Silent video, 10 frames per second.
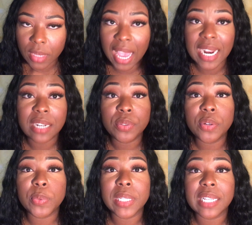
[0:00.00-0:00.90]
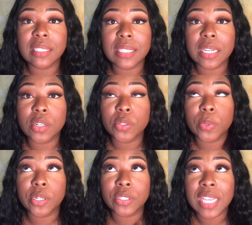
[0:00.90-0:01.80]
and I don't know if we're allowed to say curse
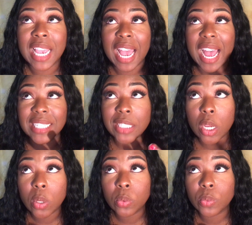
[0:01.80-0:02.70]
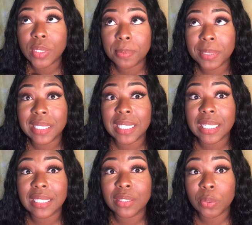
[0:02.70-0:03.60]
words. I don't
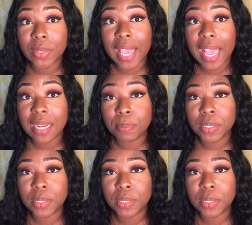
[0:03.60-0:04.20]
typically do that,